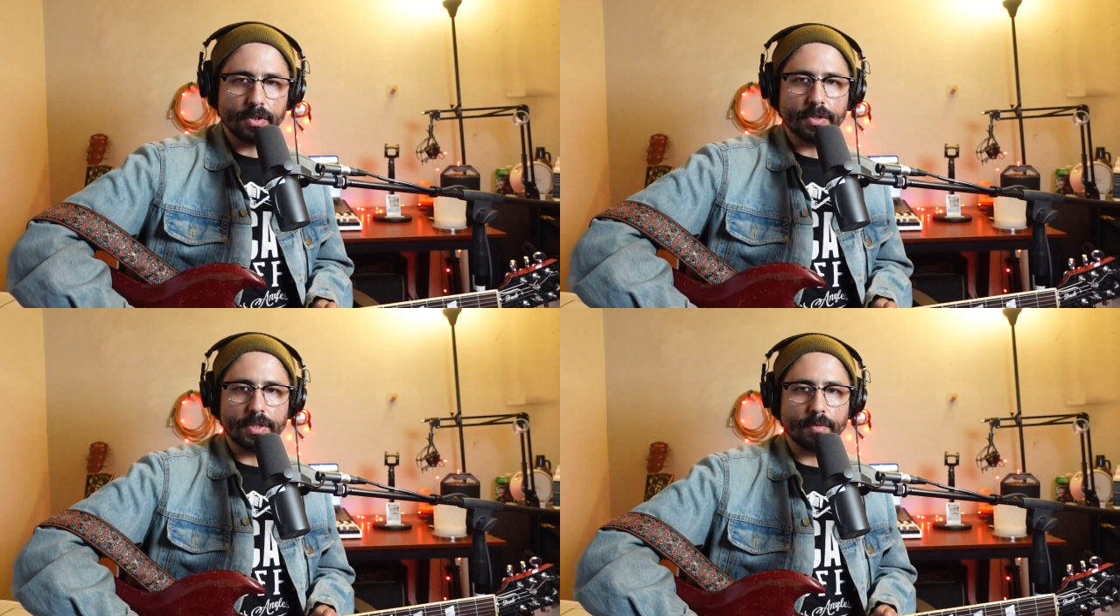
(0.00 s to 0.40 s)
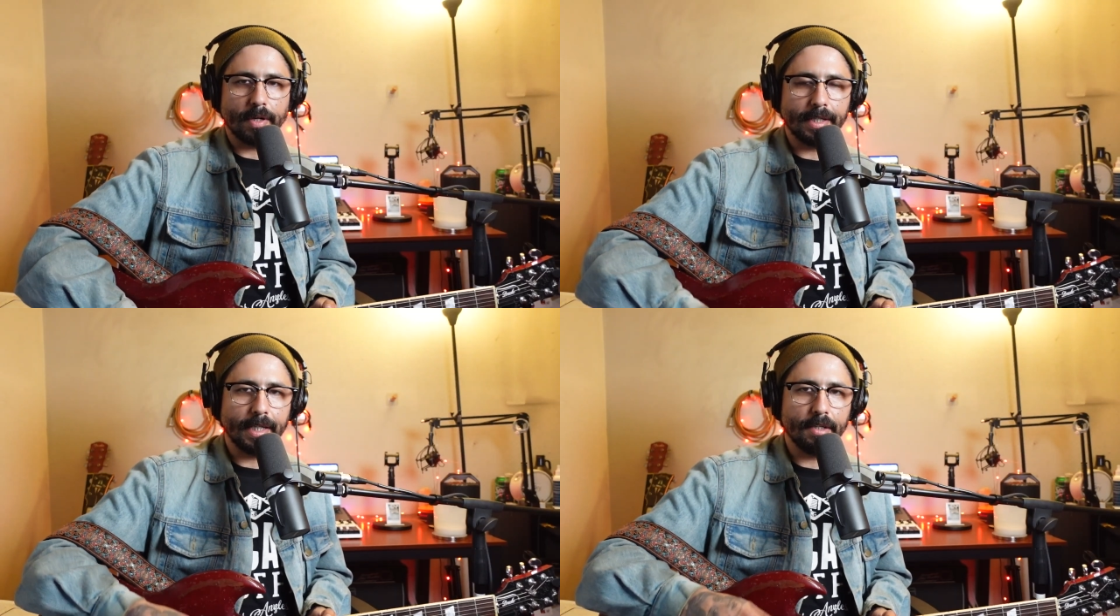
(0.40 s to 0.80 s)
do is you
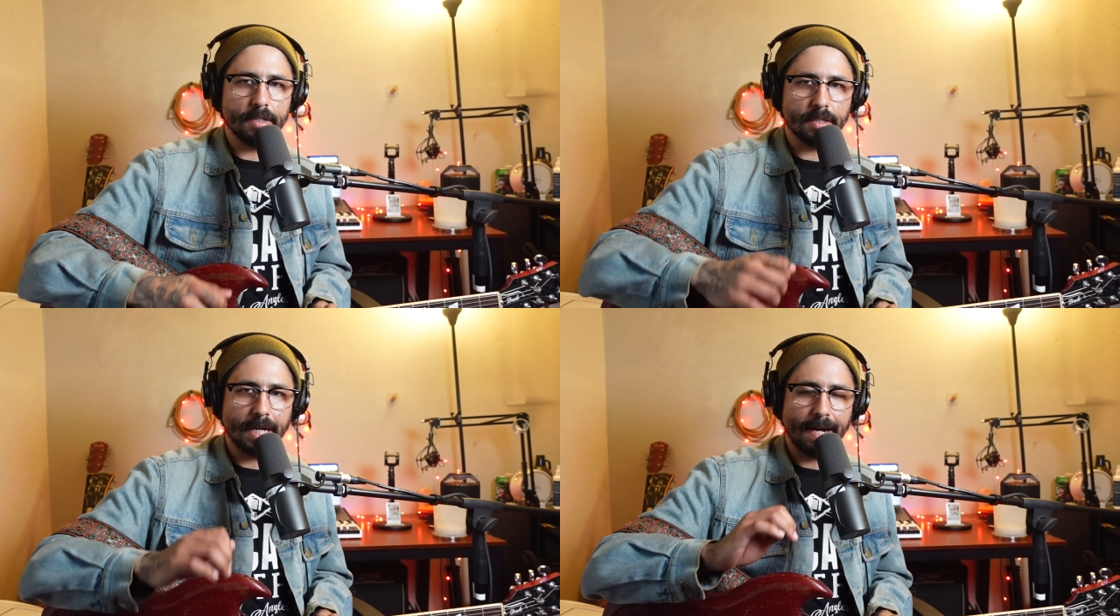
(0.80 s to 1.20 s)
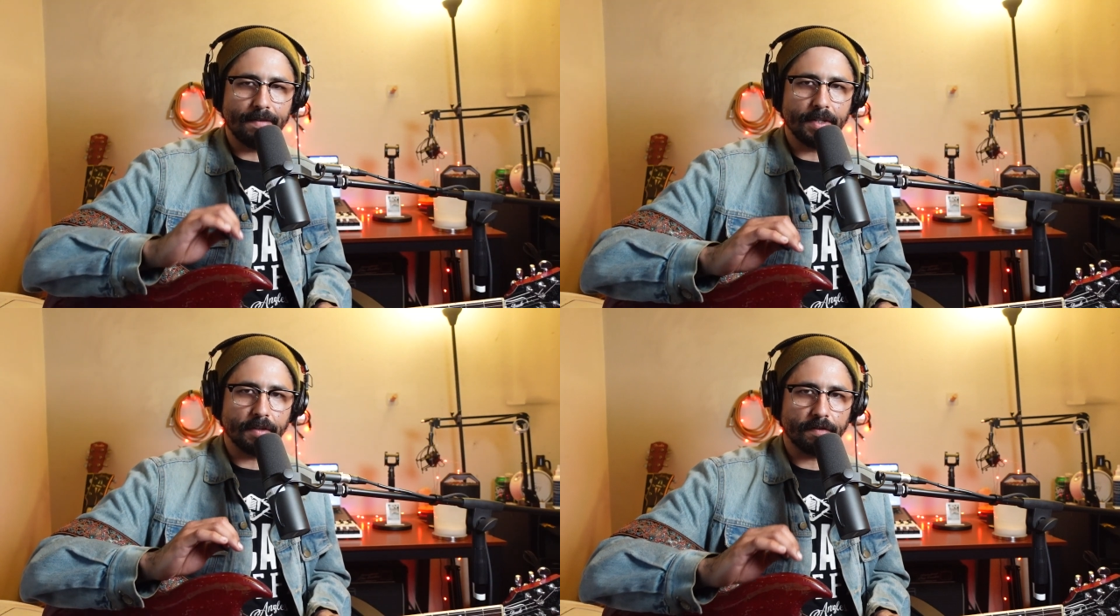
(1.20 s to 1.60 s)
want to get used to
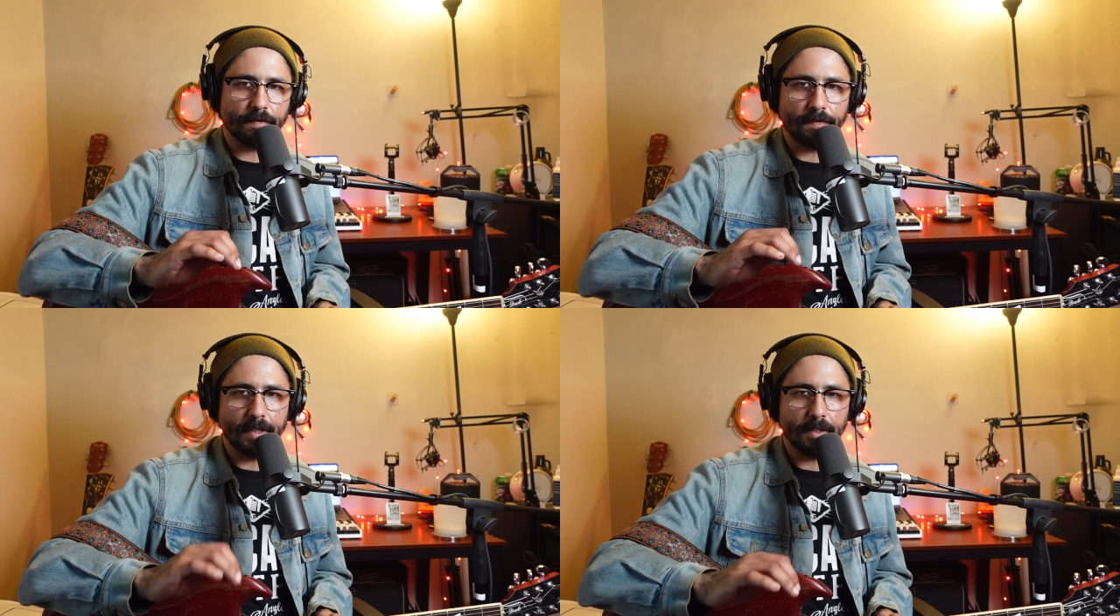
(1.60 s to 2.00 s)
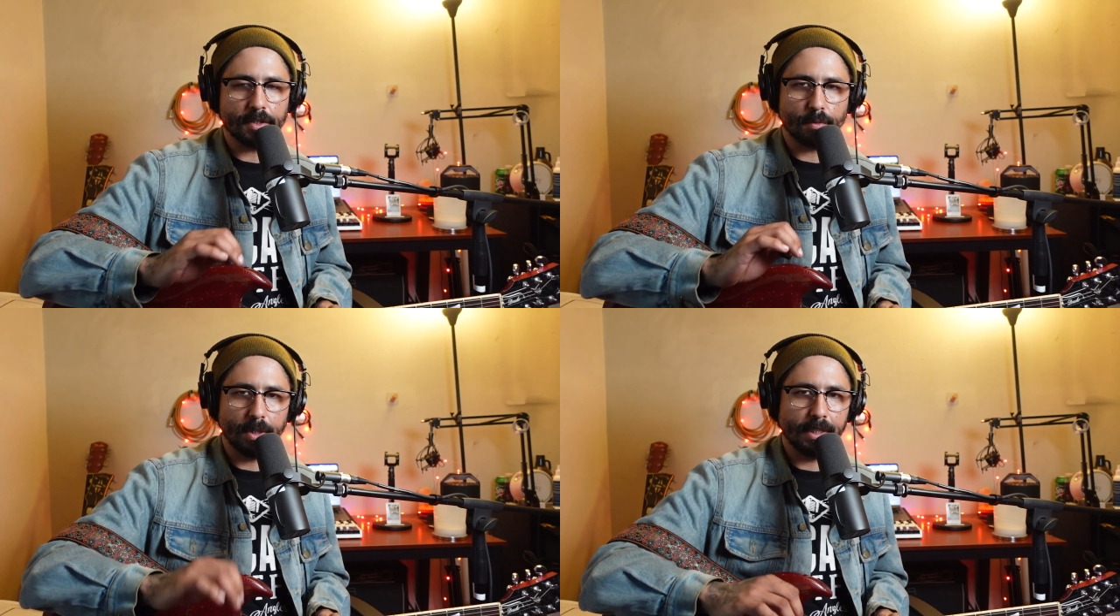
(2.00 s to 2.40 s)
having your
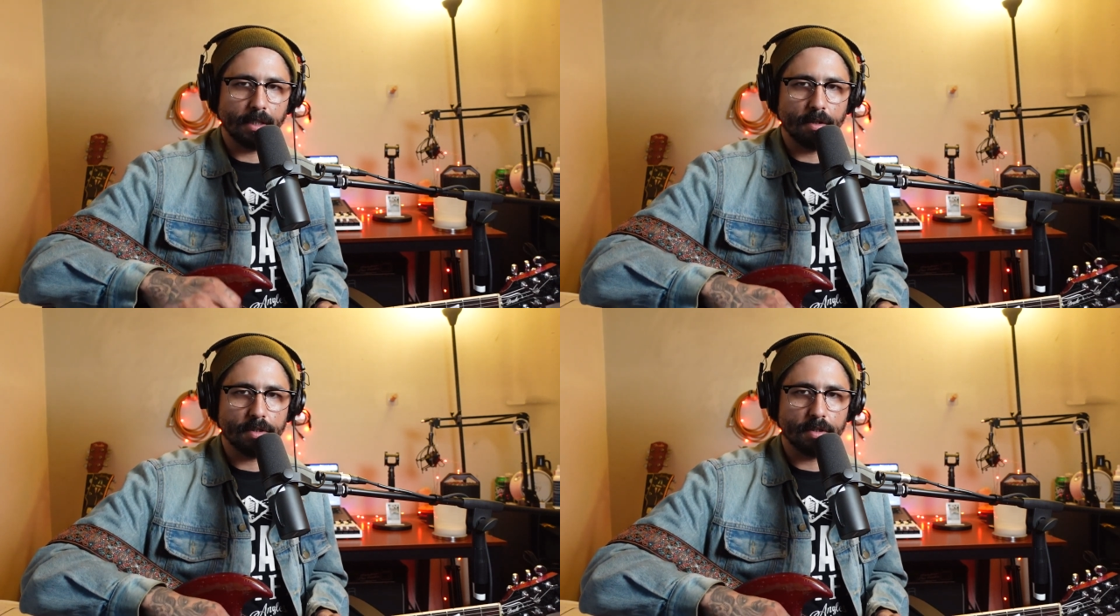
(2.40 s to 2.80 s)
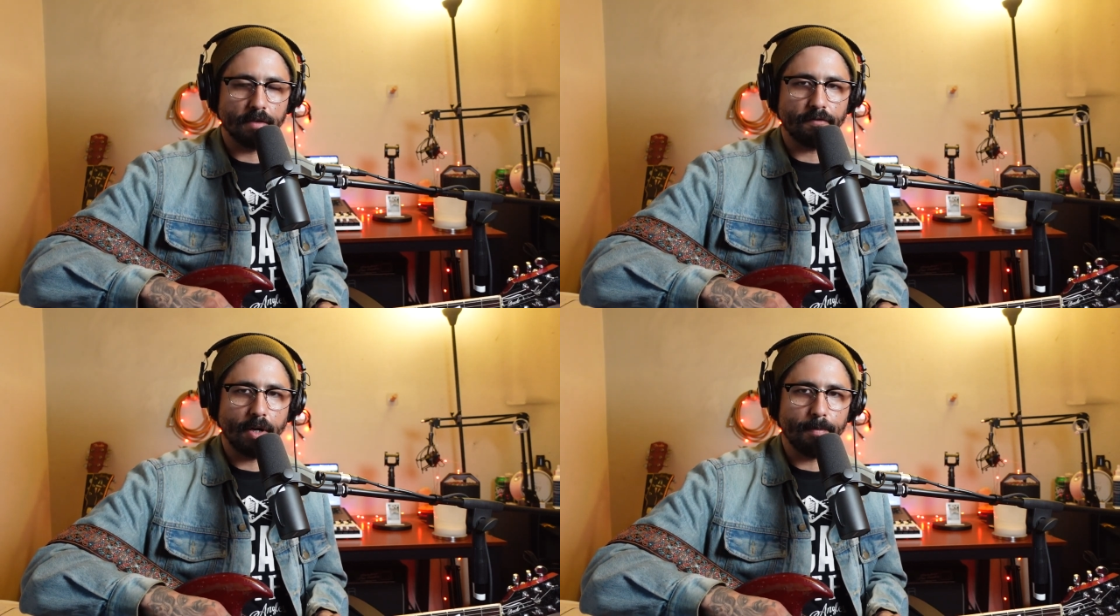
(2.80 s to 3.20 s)
fingers really close to
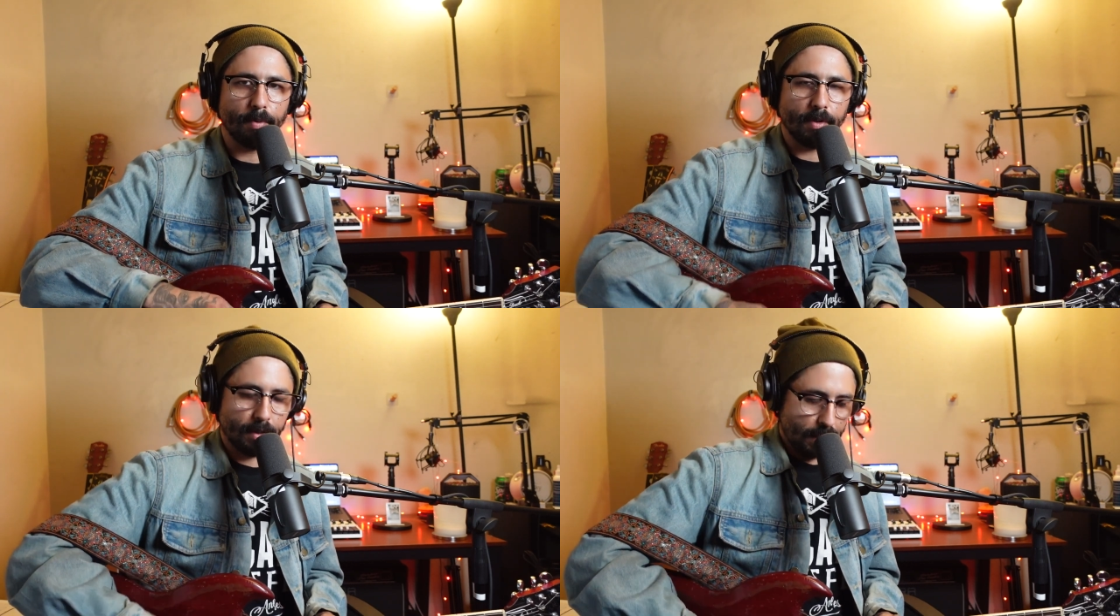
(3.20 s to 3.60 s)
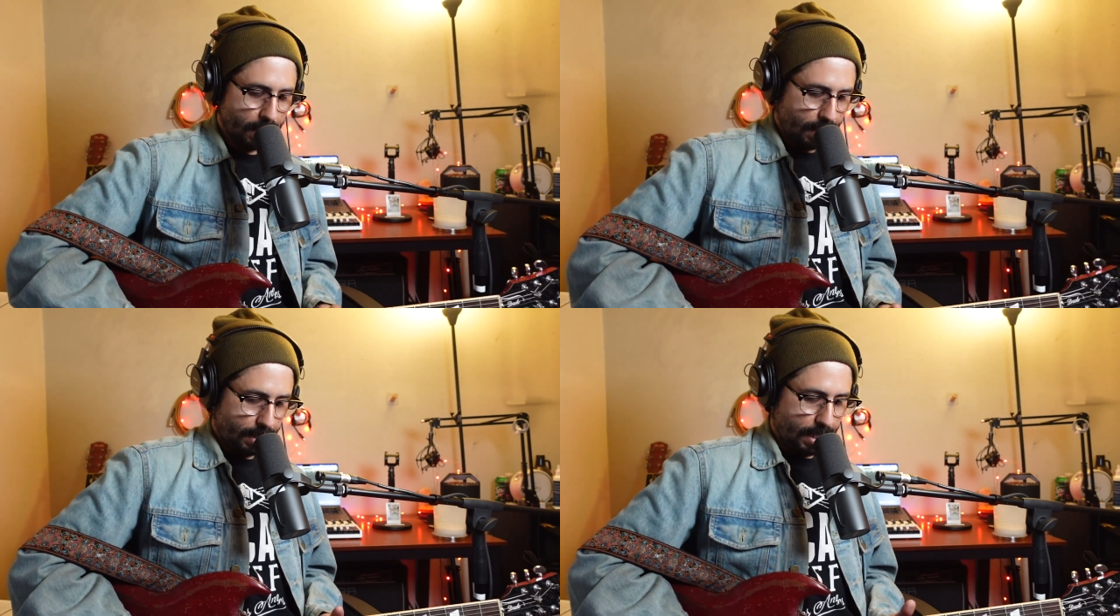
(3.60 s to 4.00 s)
the fretboard.
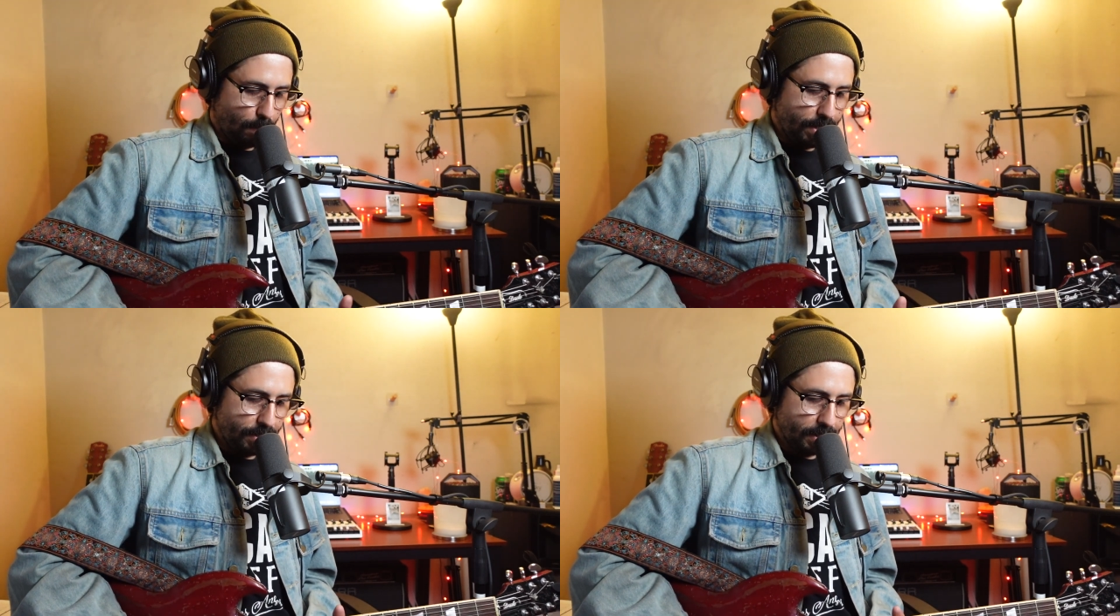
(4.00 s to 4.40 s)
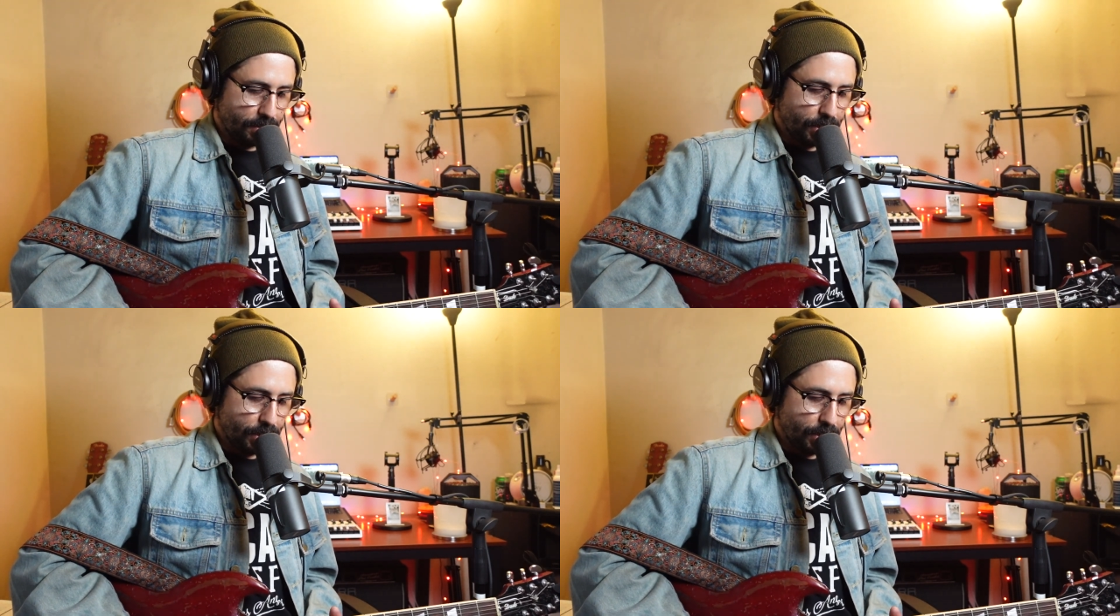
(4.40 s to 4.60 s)
That way you can